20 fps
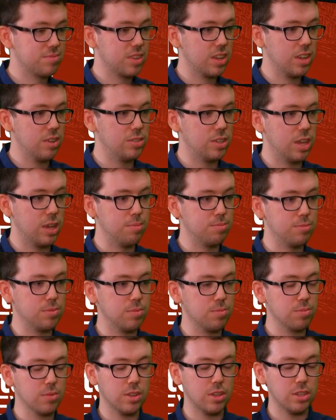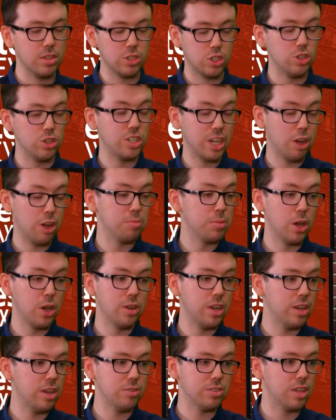It was Jarrod Bowen,
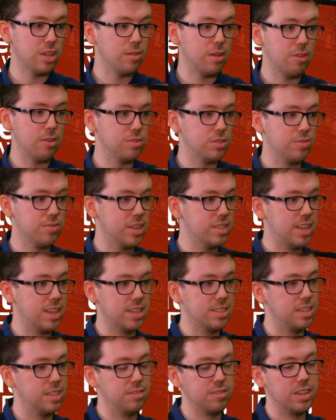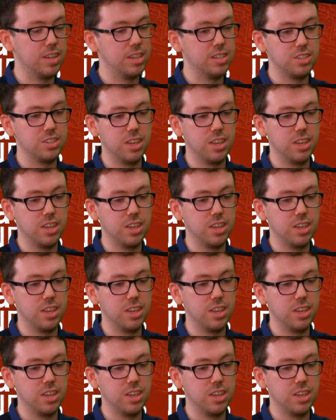and it was a fantastic finish,